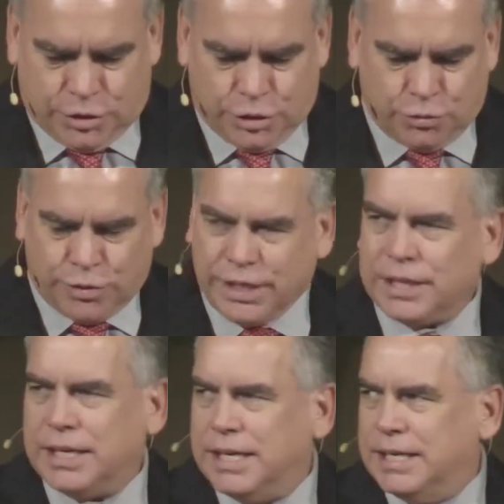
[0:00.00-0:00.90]
you
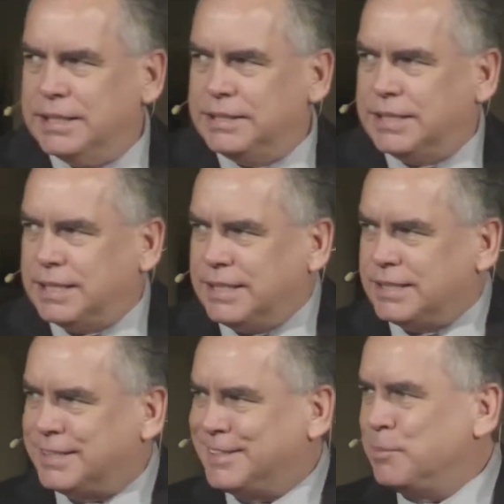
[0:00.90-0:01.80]
realize that
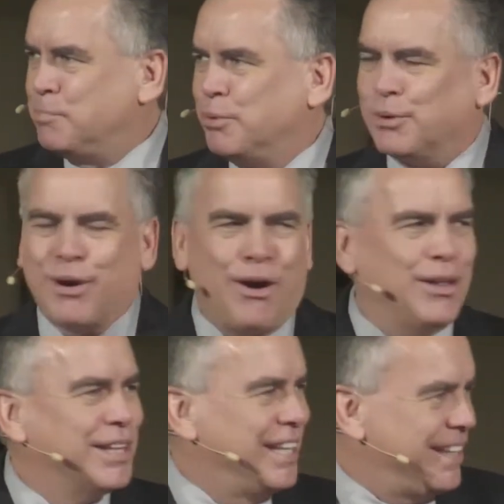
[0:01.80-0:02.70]
this simple
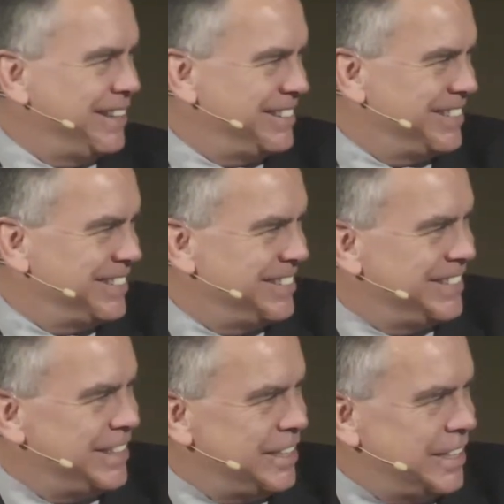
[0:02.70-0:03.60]
calling
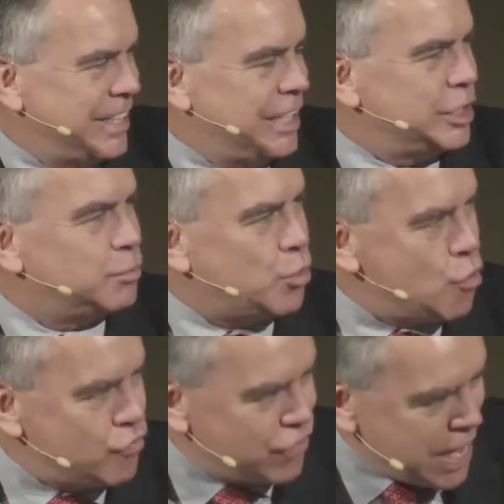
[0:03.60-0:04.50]
is
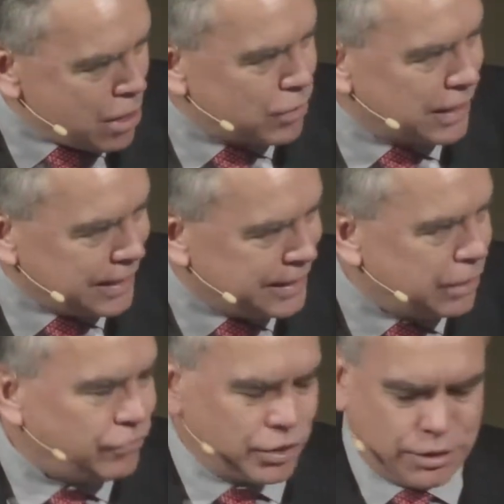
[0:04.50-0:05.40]
profoundly
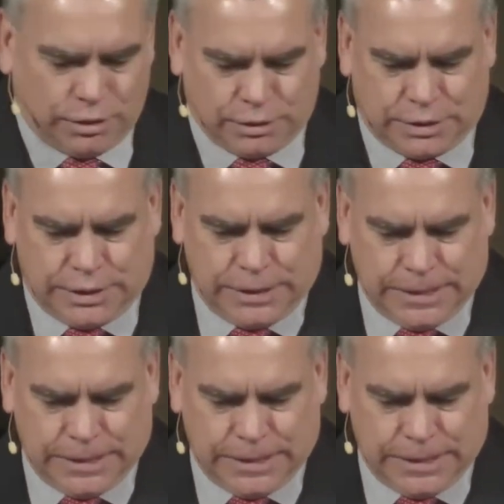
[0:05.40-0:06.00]
difficult.